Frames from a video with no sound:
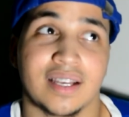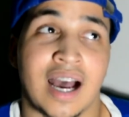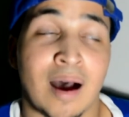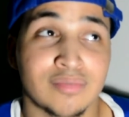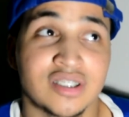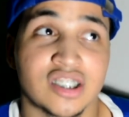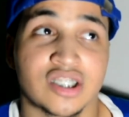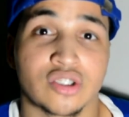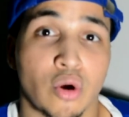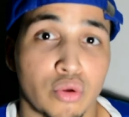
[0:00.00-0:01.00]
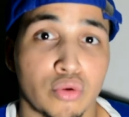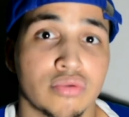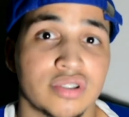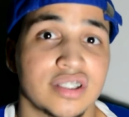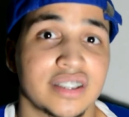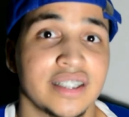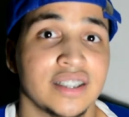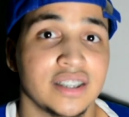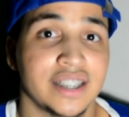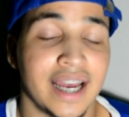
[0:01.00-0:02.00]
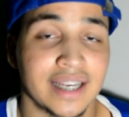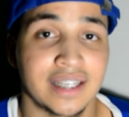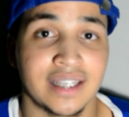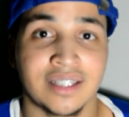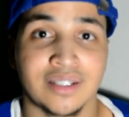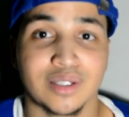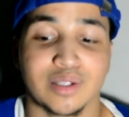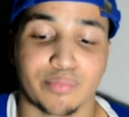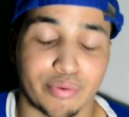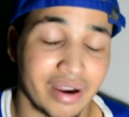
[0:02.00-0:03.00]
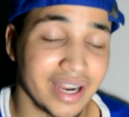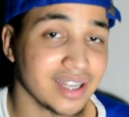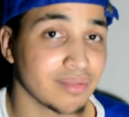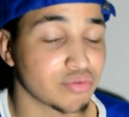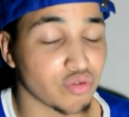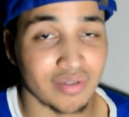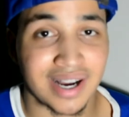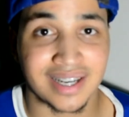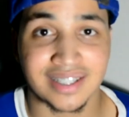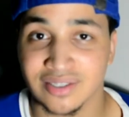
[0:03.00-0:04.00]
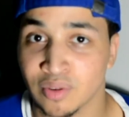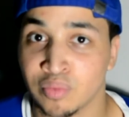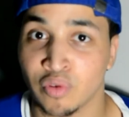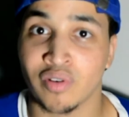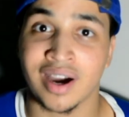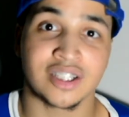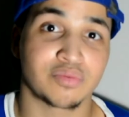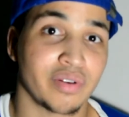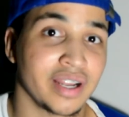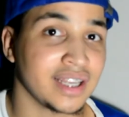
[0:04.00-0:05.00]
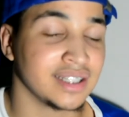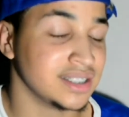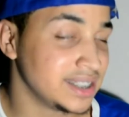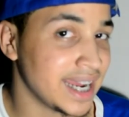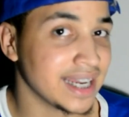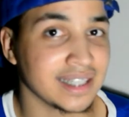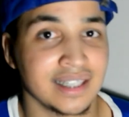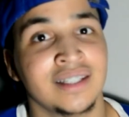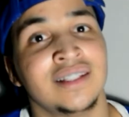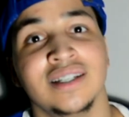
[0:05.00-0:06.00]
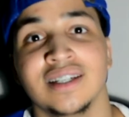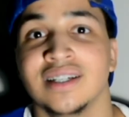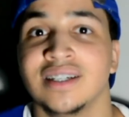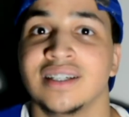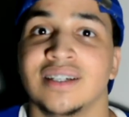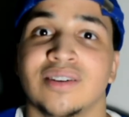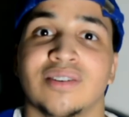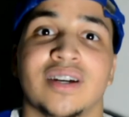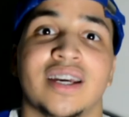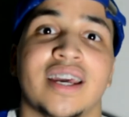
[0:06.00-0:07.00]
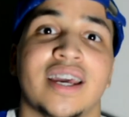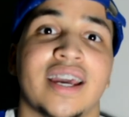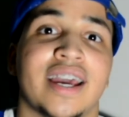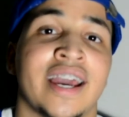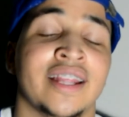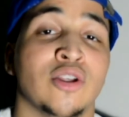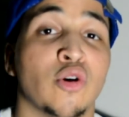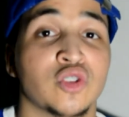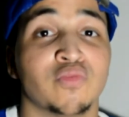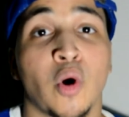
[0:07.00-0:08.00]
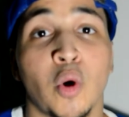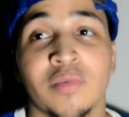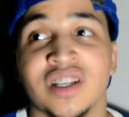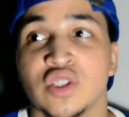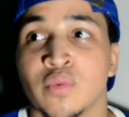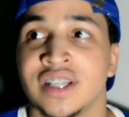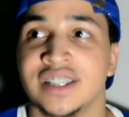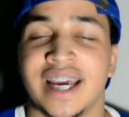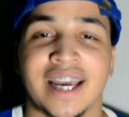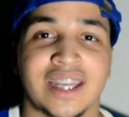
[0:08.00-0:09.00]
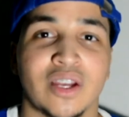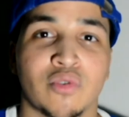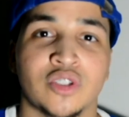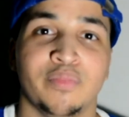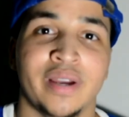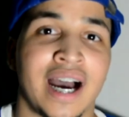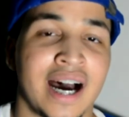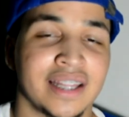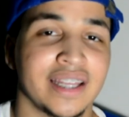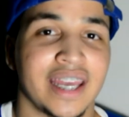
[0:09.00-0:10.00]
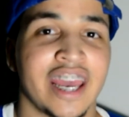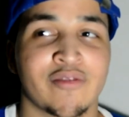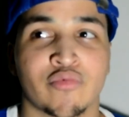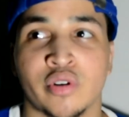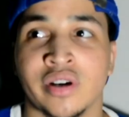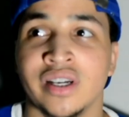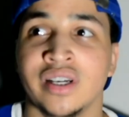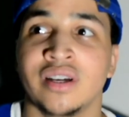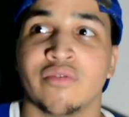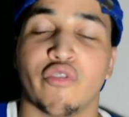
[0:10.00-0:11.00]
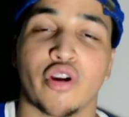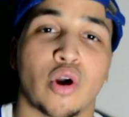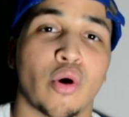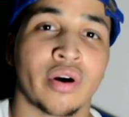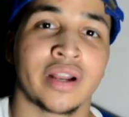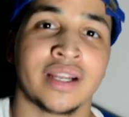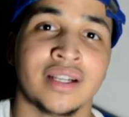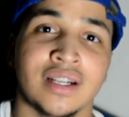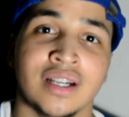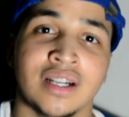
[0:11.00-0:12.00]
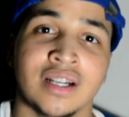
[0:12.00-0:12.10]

I'm just so used to seeing Jackie pranking Brawadis or Brawadis pranking Jackie. And those moments when Jackie was behind the camera recording